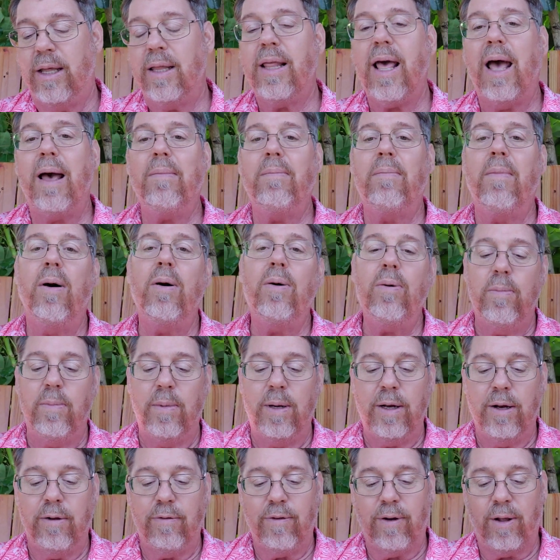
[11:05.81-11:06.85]
that
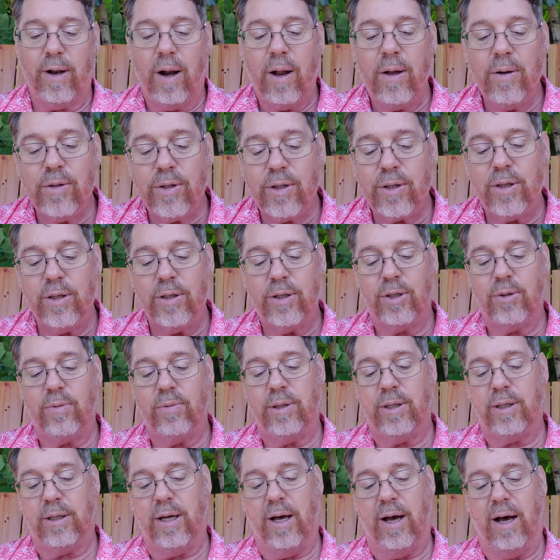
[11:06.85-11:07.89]
moment of closeness
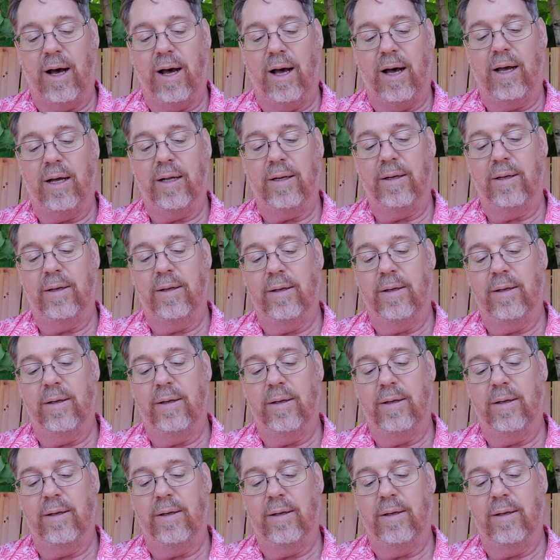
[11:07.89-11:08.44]
with God.